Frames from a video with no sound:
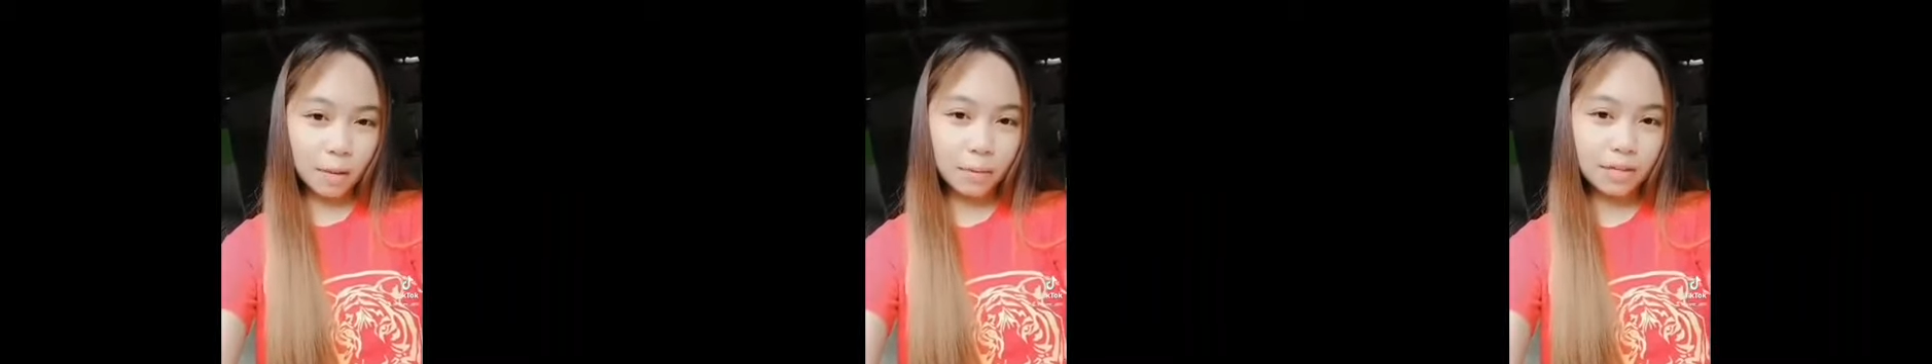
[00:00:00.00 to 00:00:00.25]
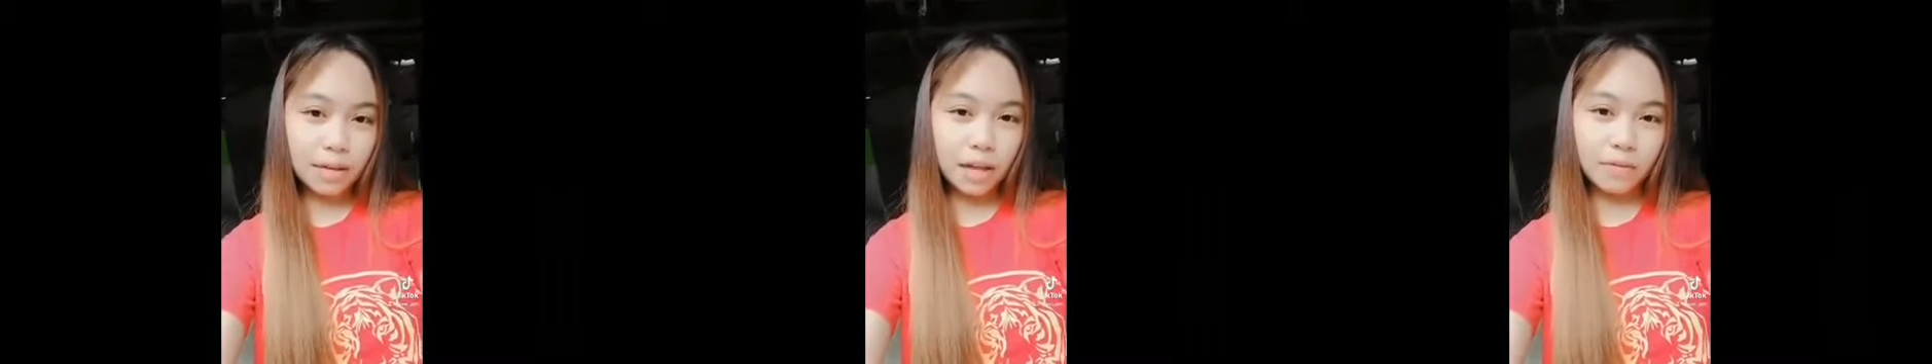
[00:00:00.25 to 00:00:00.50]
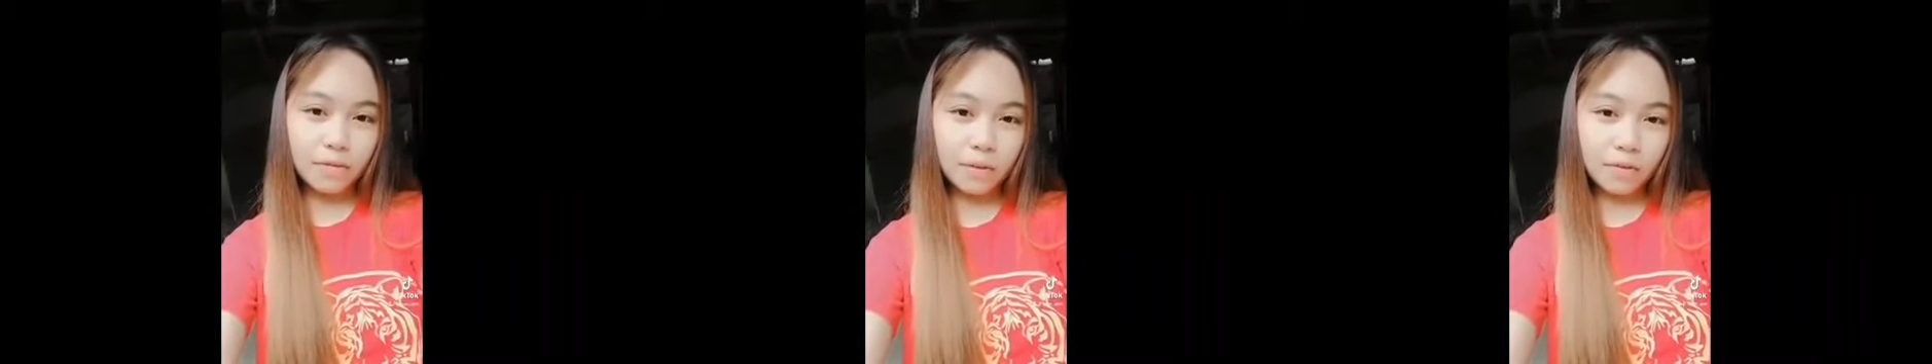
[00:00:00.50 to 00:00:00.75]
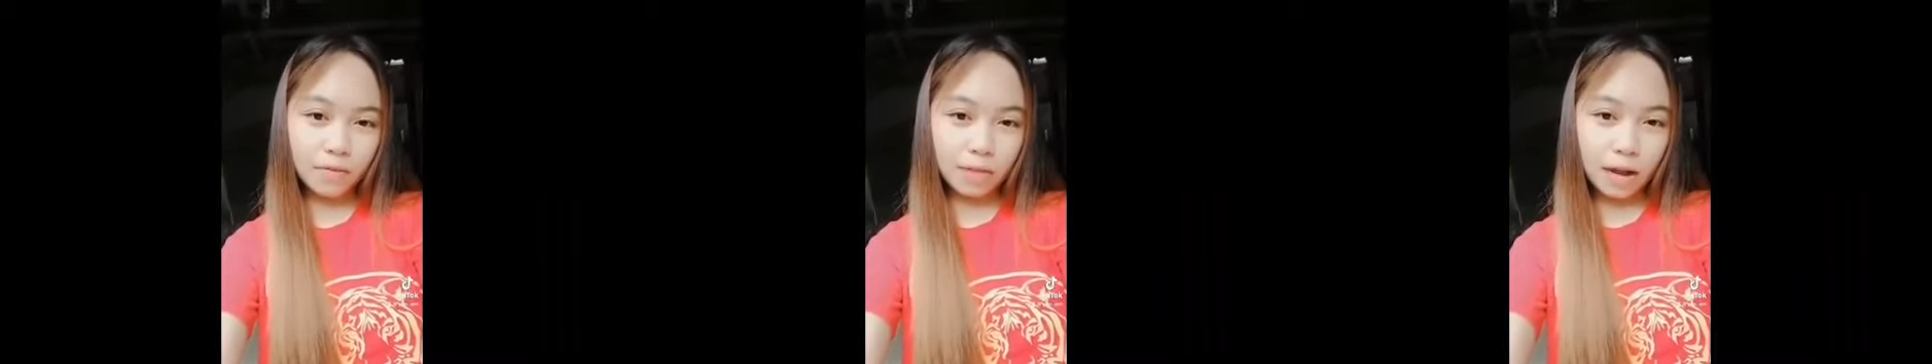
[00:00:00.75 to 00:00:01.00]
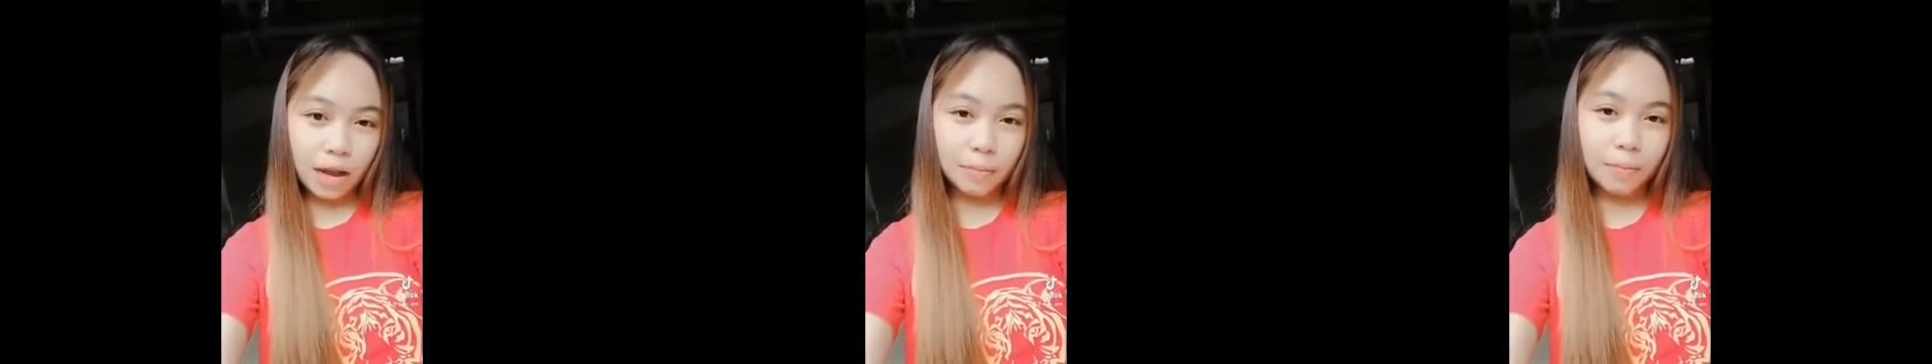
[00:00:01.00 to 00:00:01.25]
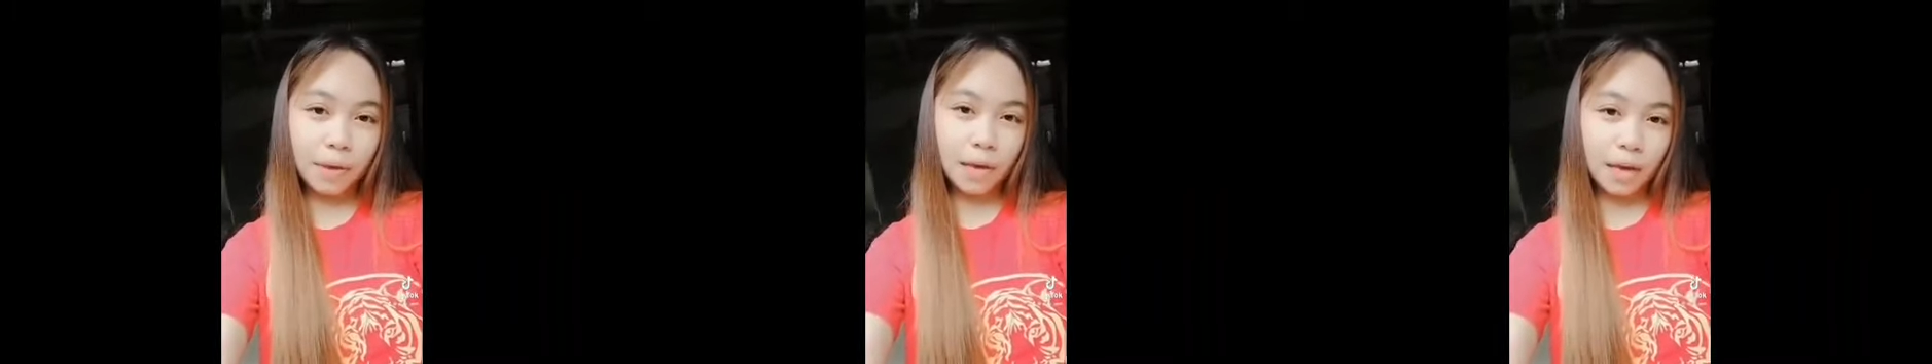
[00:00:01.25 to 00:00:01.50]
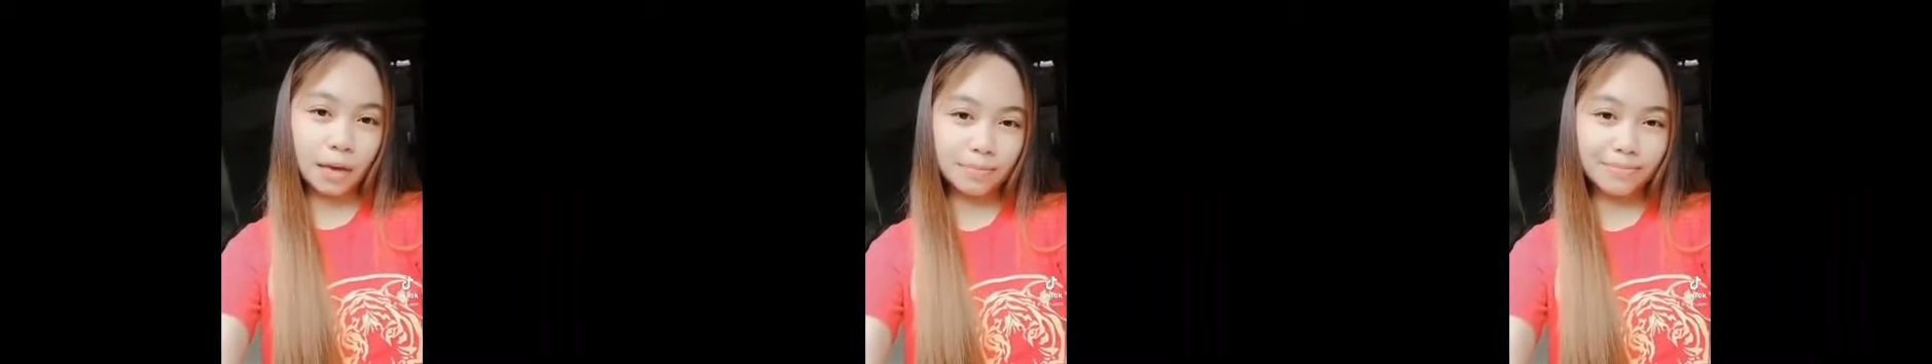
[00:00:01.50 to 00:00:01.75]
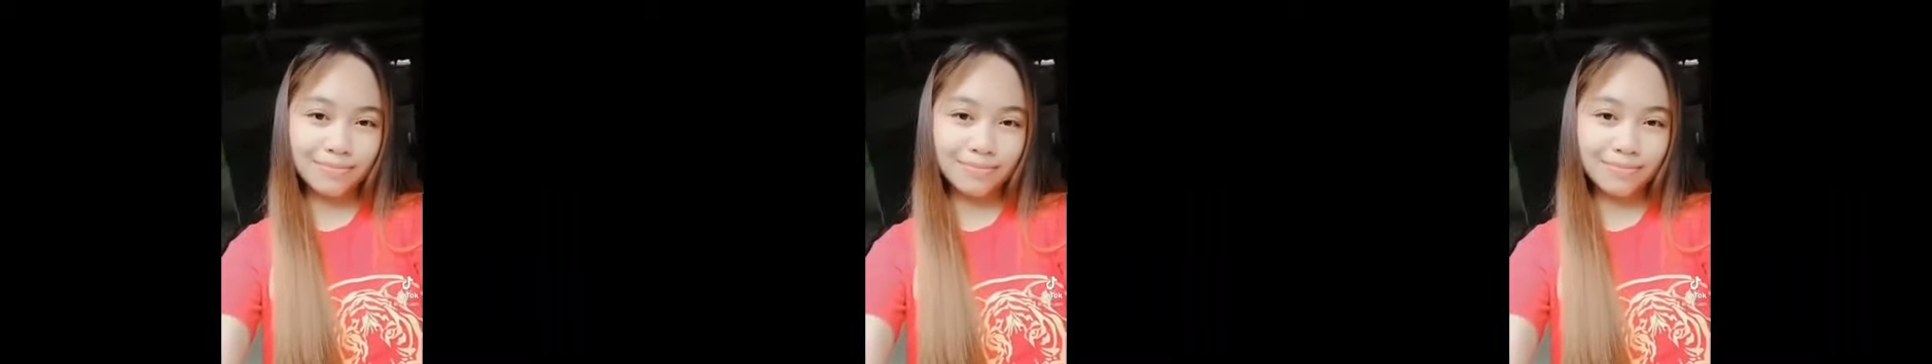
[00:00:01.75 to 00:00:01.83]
pa sa 11:59 p.m.